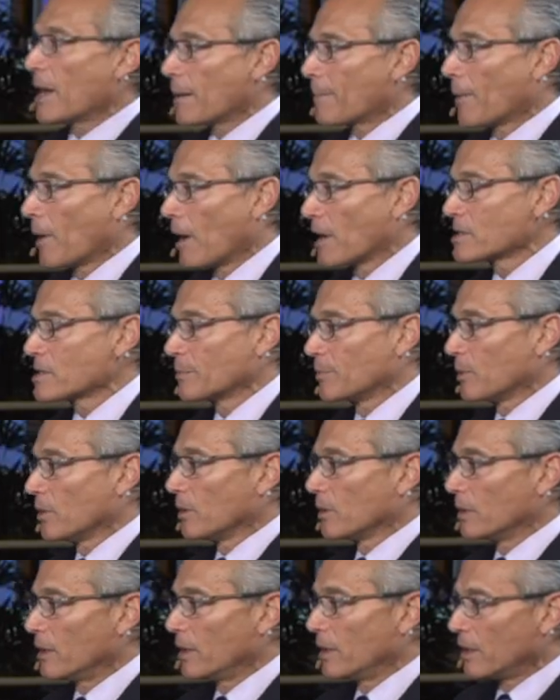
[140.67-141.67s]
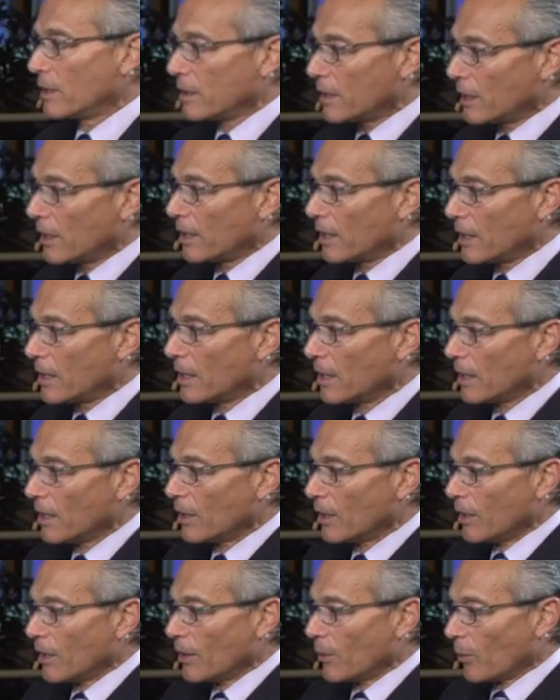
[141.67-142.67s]
to make possible and, and
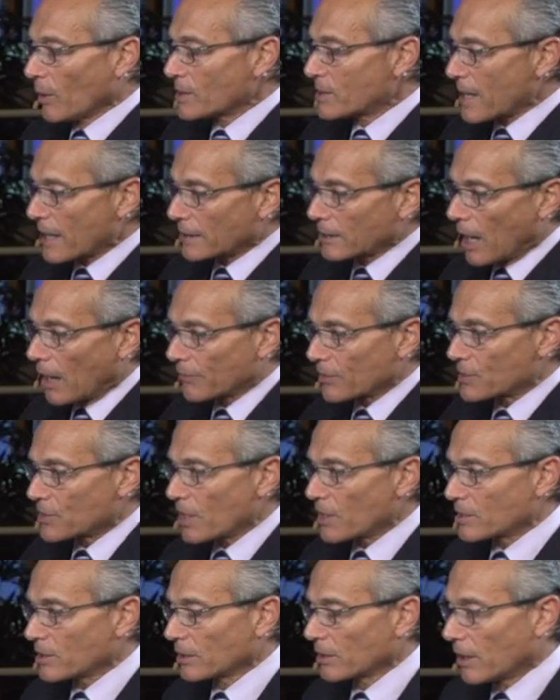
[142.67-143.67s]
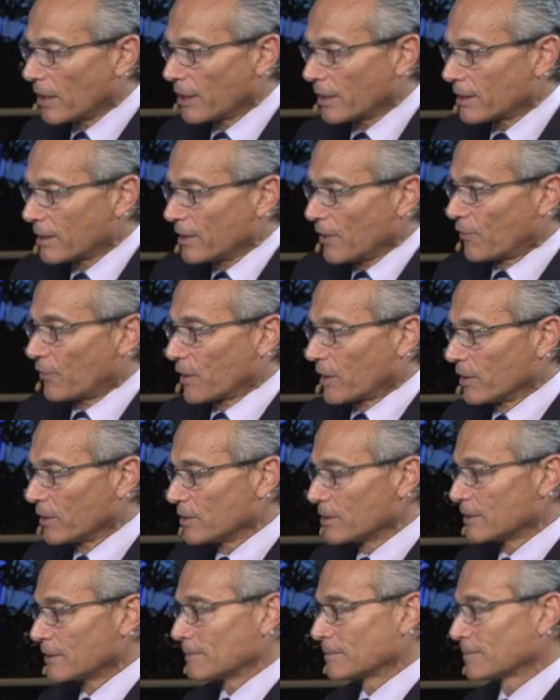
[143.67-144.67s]
what's that conversation like in the
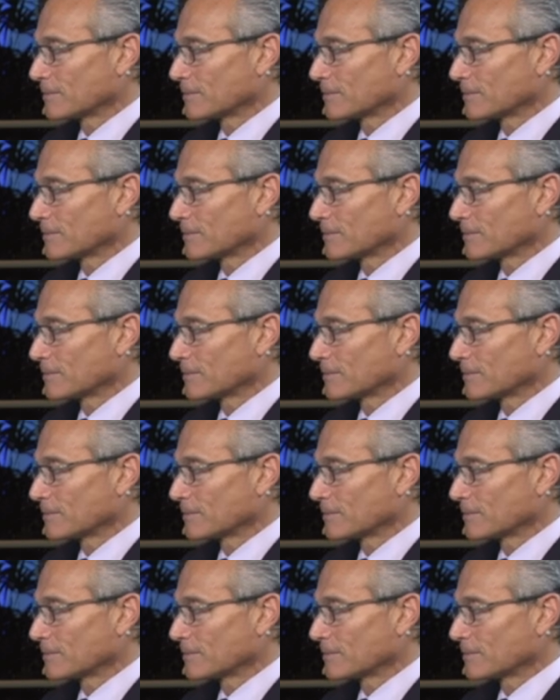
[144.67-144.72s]
field?